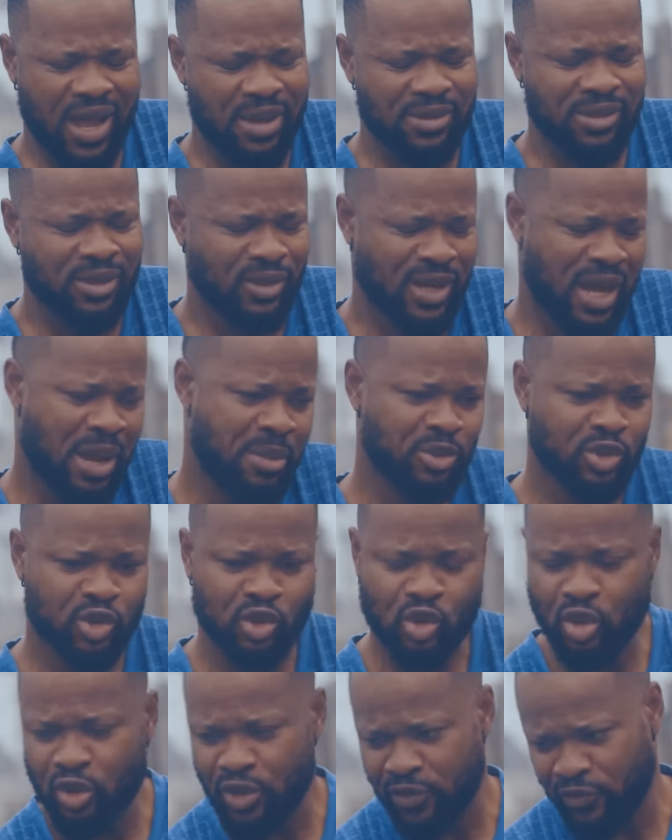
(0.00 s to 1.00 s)
I'm
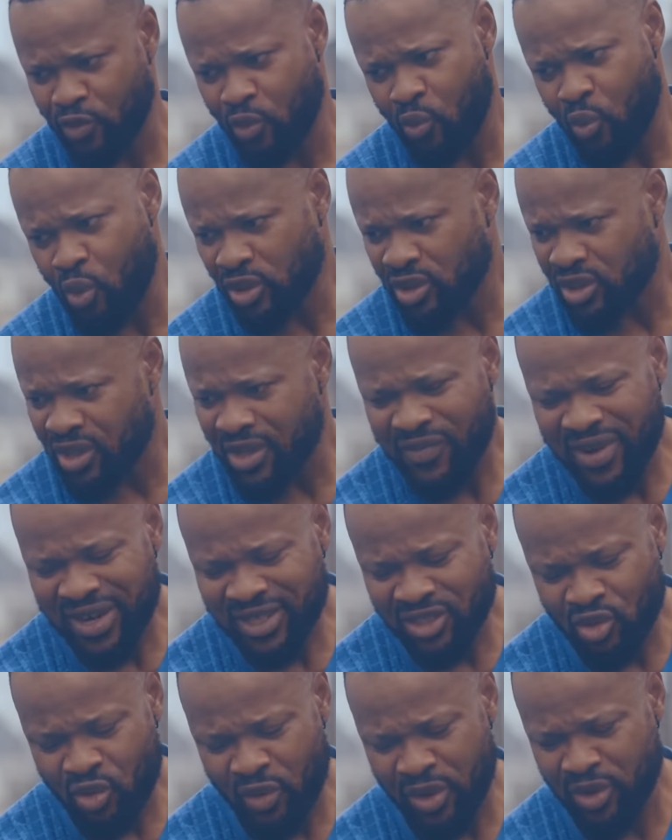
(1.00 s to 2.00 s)
sorry for whatever
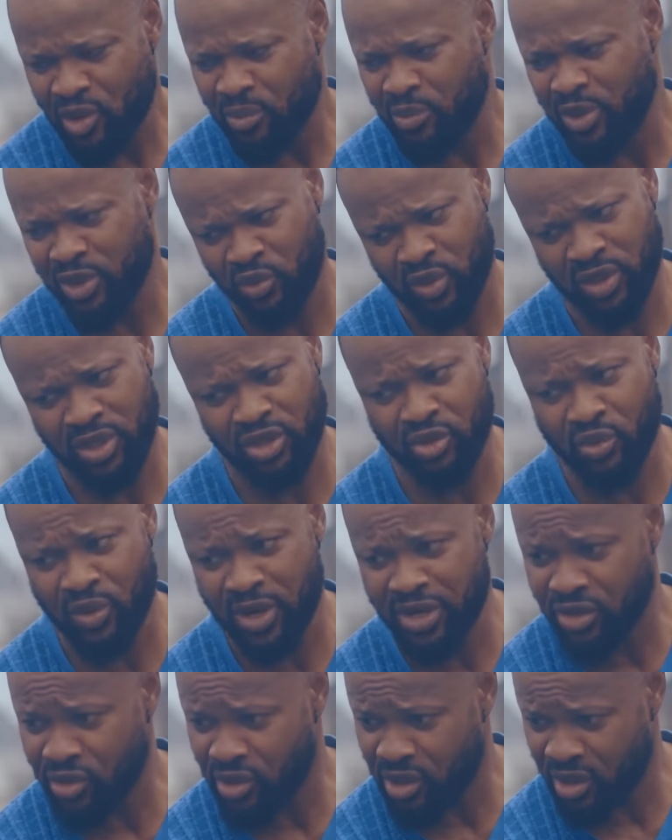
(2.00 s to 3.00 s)
is going on between
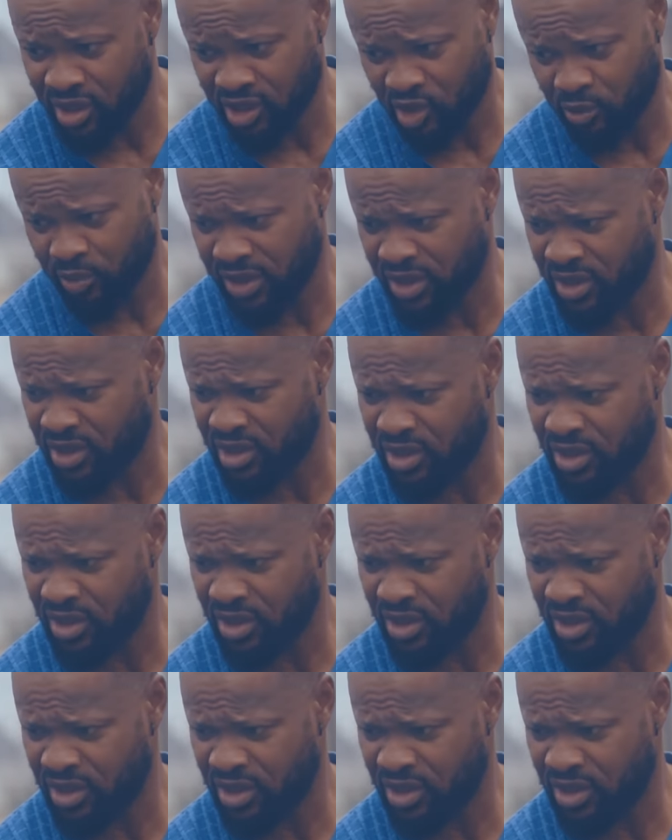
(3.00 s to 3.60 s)
you and your husband.